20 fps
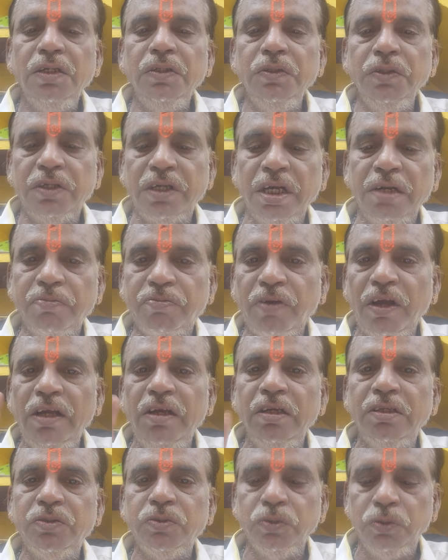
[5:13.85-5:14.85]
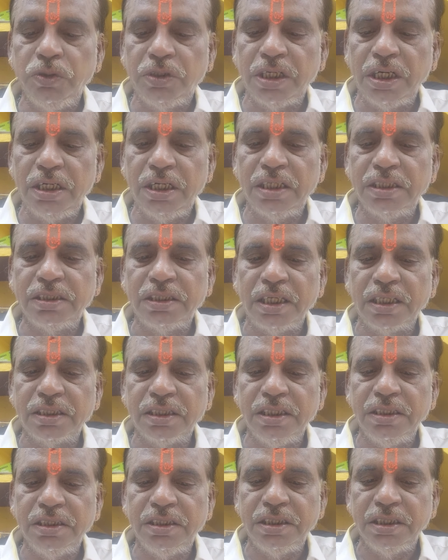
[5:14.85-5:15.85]
You can file suit under
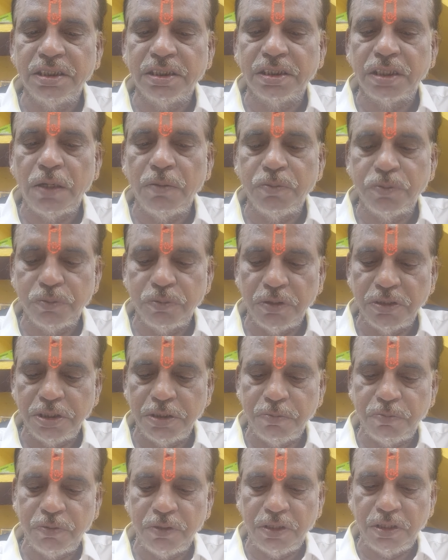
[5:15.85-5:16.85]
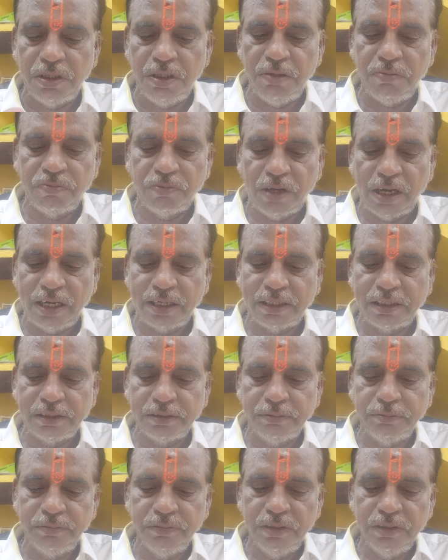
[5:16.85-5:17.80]
section 6 of Specific Relief Act.